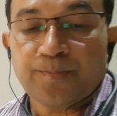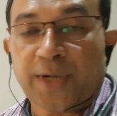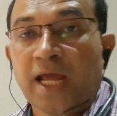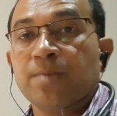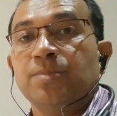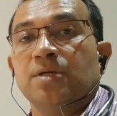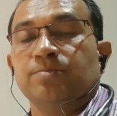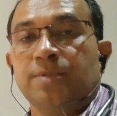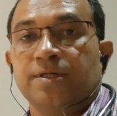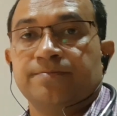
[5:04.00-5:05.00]
prime
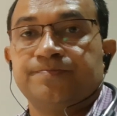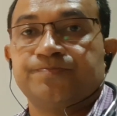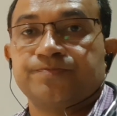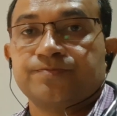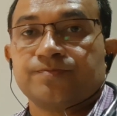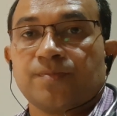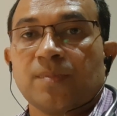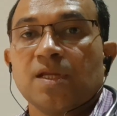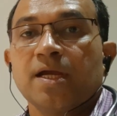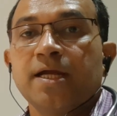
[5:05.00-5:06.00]
number,
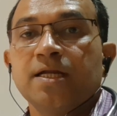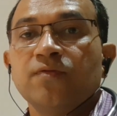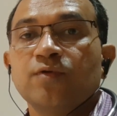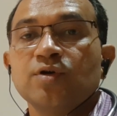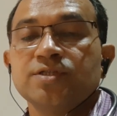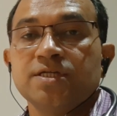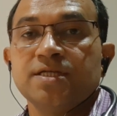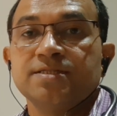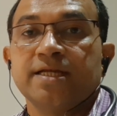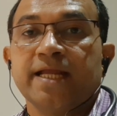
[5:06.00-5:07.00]
and of course it
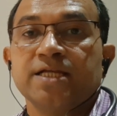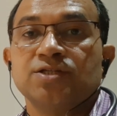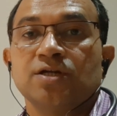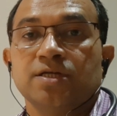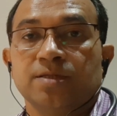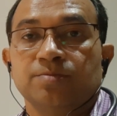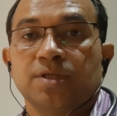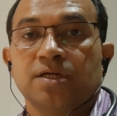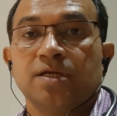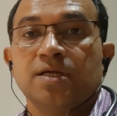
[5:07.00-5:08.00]
is a natural
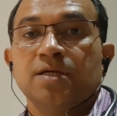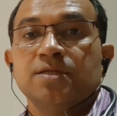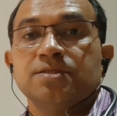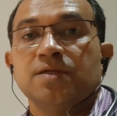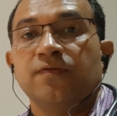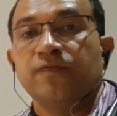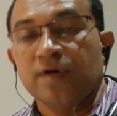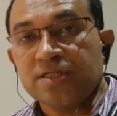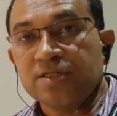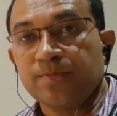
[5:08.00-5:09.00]
number. The
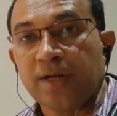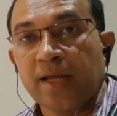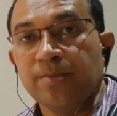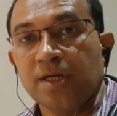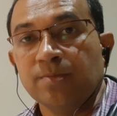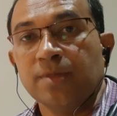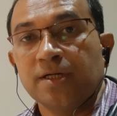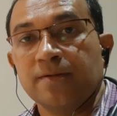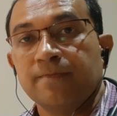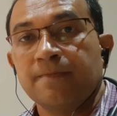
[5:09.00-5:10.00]
first prime number
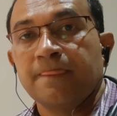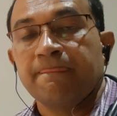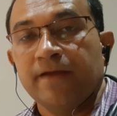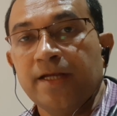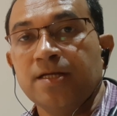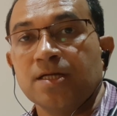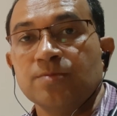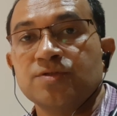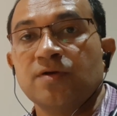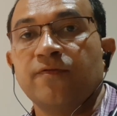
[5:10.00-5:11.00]
in
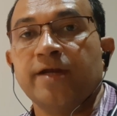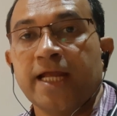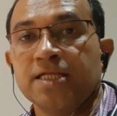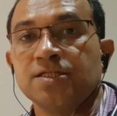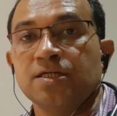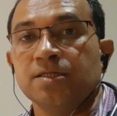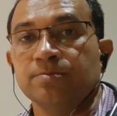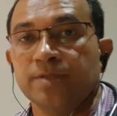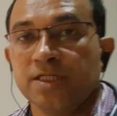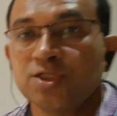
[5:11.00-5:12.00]
terms of natural
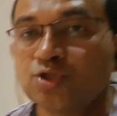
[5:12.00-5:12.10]
number is